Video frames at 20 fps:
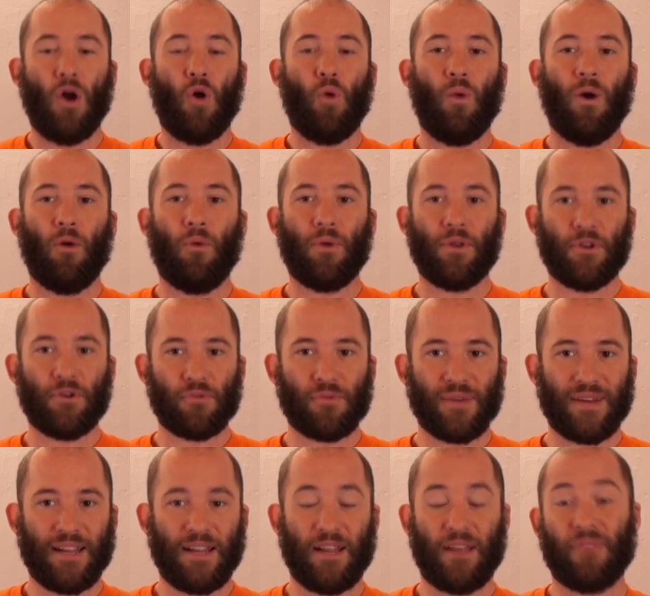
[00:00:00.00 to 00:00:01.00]
Well, when you're
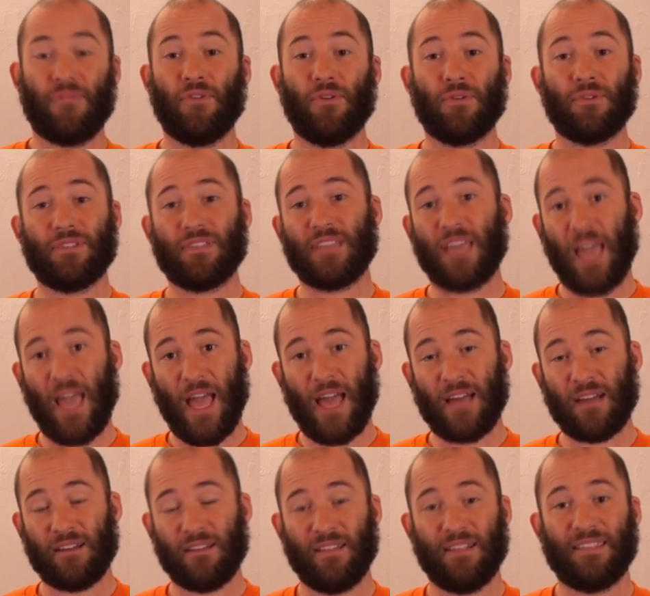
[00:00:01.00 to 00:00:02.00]
running a full
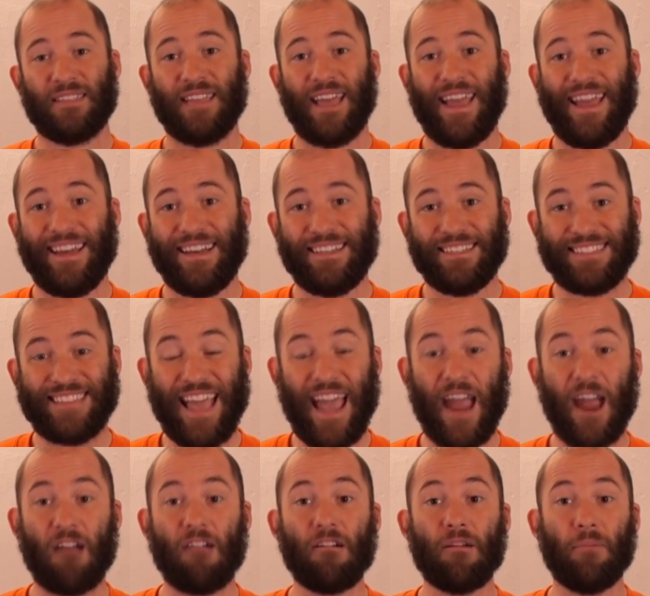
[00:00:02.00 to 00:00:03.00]
scan on, let's say, a
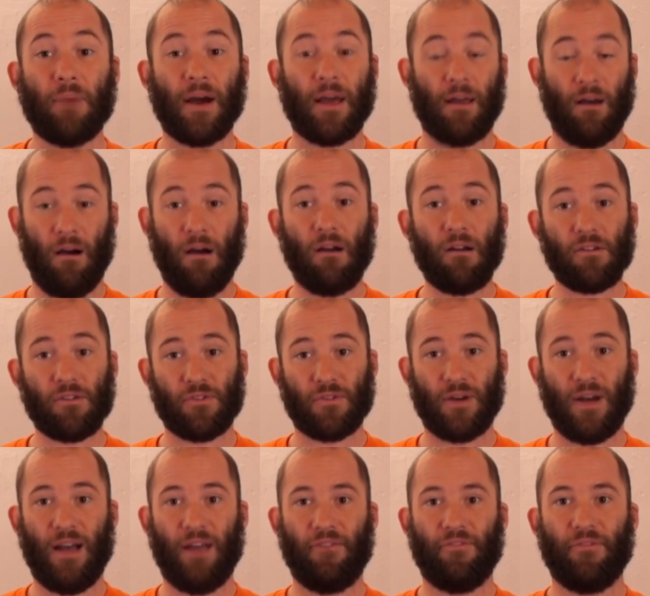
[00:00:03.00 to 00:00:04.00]
terabyte hard
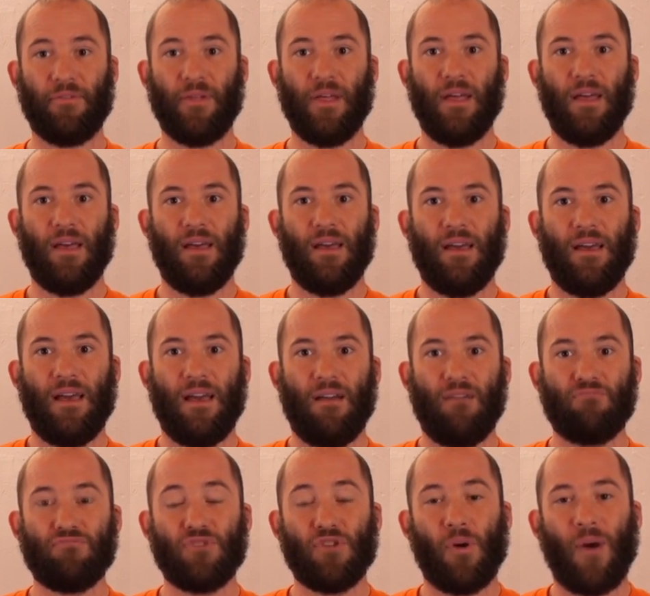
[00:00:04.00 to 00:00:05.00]
drive,
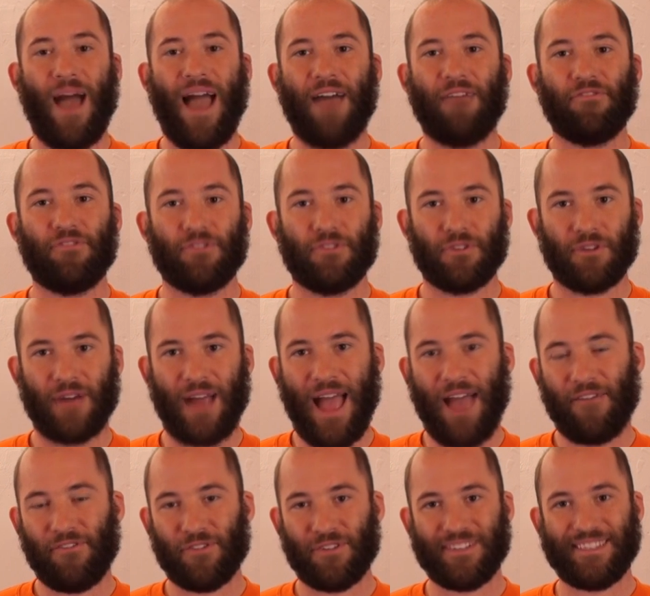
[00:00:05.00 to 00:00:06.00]
you know, after
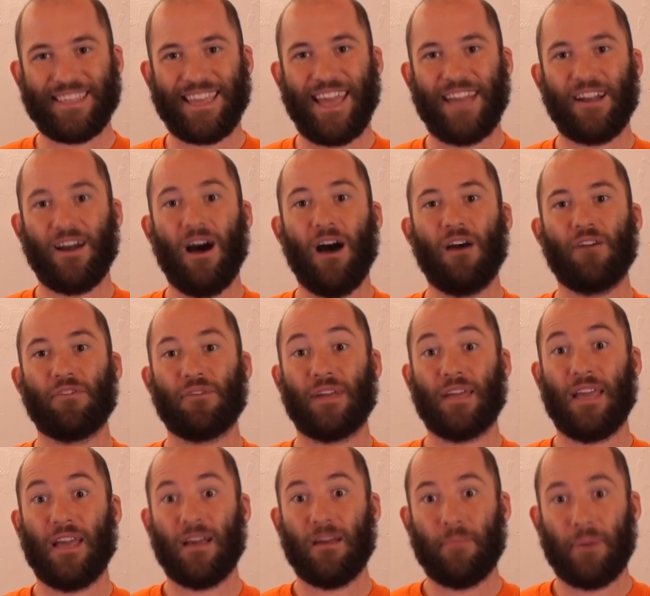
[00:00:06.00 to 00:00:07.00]
after it scanned one
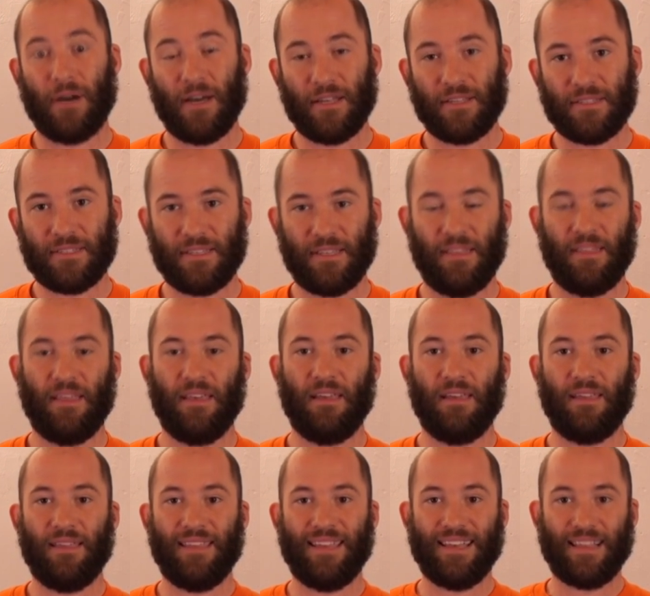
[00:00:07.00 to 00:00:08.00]
hundred gigabytes,
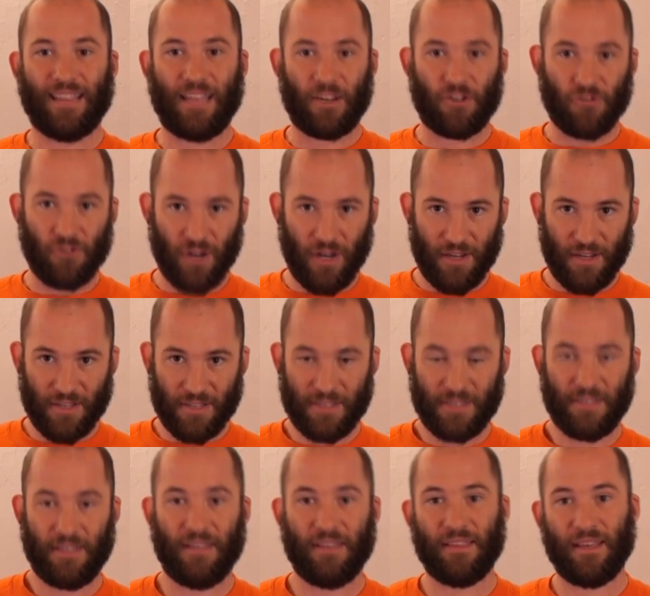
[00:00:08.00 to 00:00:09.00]
the the
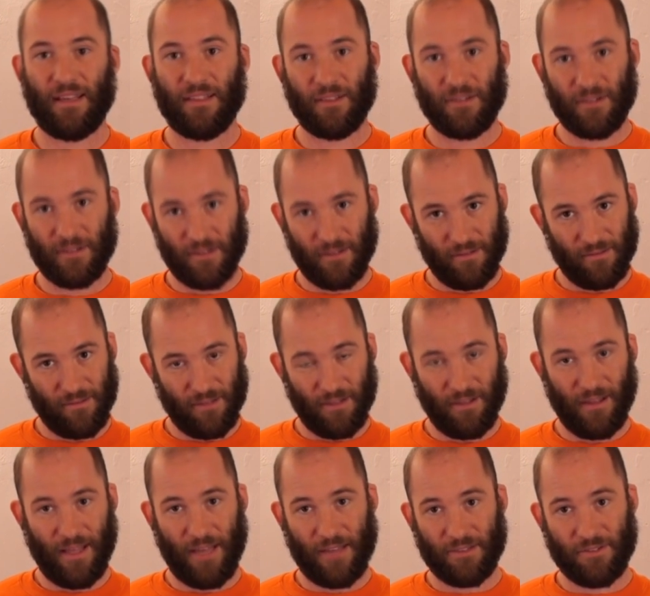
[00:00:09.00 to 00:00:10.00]
electronics in that little
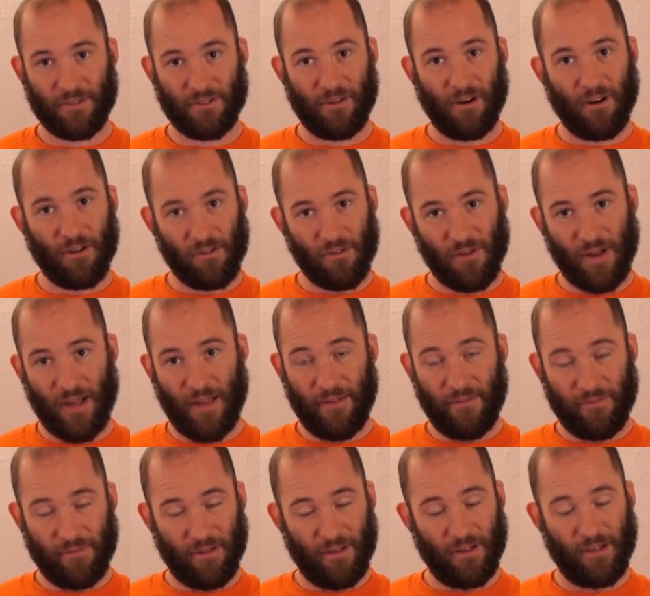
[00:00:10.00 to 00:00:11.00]
little external hard
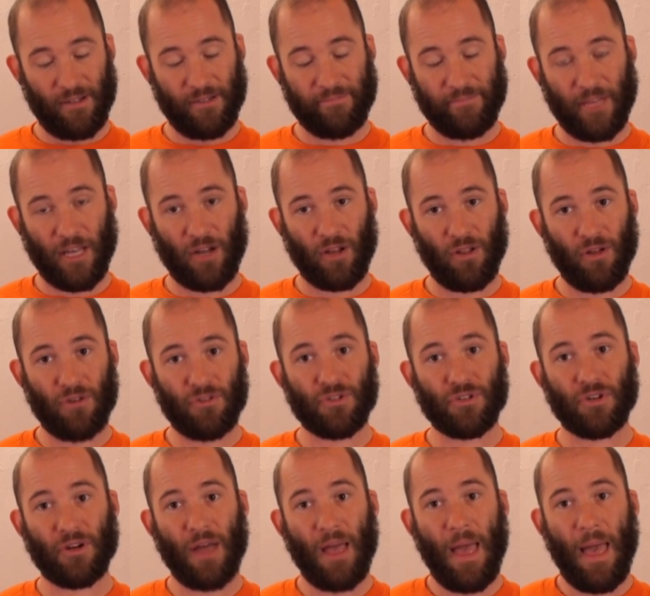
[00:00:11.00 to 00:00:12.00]
drive um,
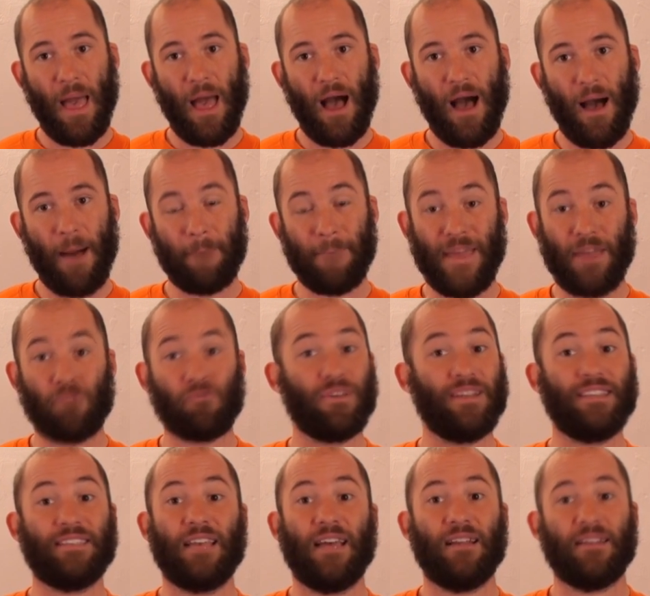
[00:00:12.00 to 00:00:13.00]
enclosure uh, may
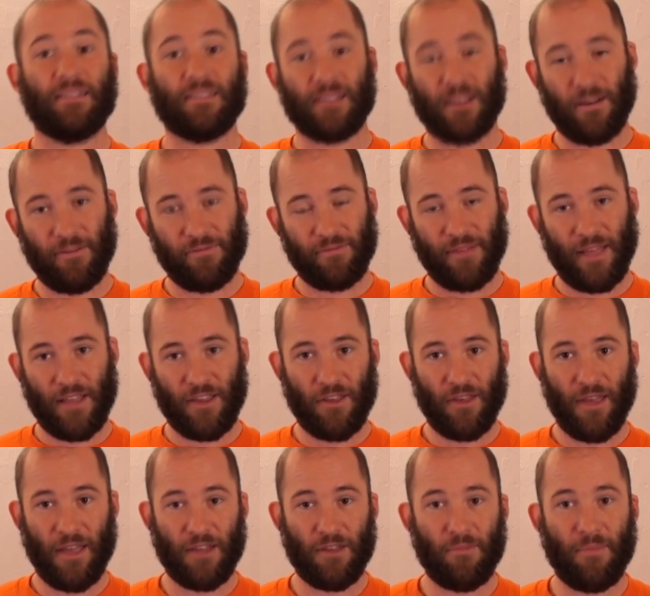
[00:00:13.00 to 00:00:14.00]
reset itself, and
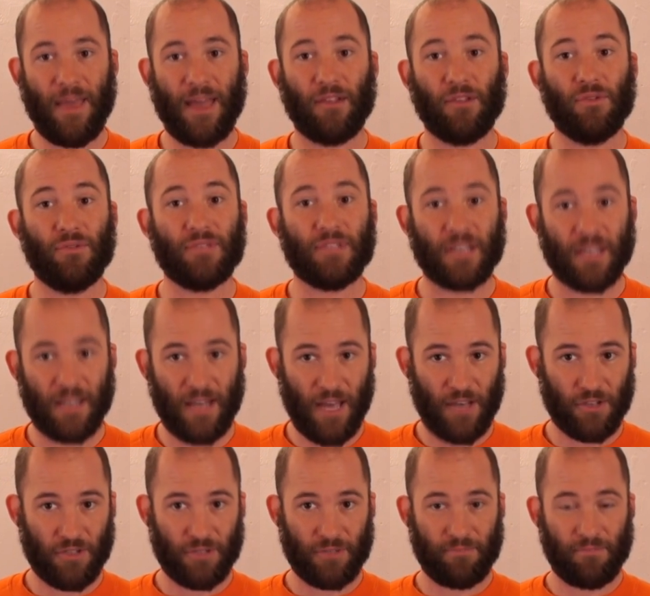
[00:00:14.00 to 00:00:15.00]
you, and you may lose a
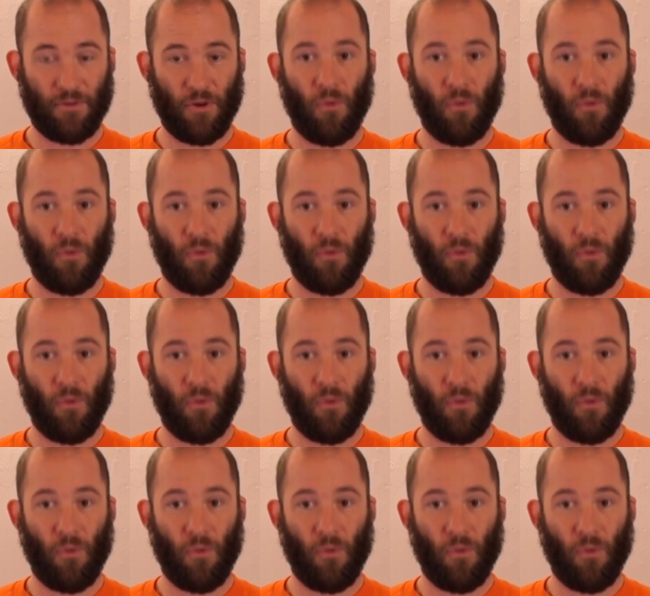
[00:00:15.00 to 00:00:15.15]
connection.